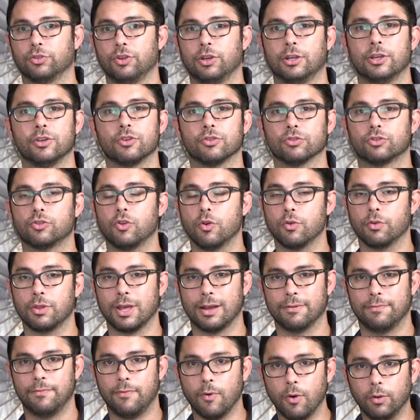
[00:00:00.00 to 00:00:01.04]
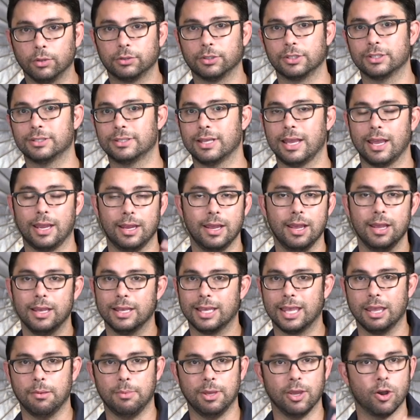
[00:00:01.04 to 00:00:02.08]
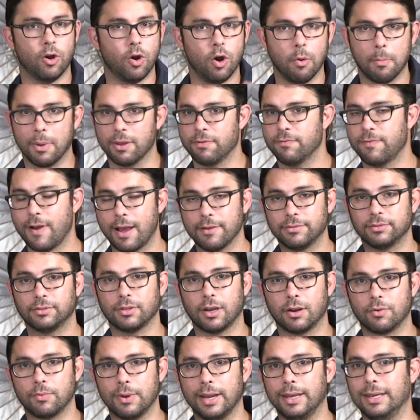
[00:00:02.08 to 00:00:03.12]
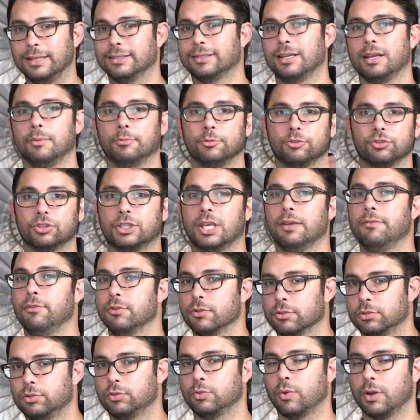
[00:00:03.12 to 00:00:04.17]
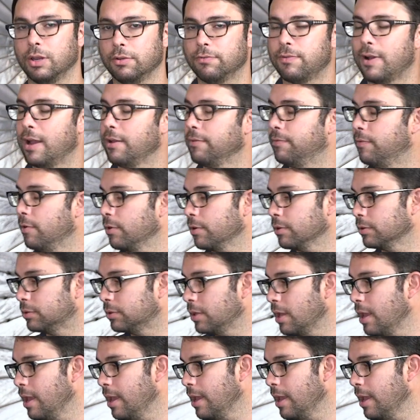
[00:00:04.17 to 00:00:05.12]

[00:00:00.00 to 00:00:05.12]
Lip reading: So you can just go to that folder, say, give me all my 5-star ratings, and it will just give you those 25 photos.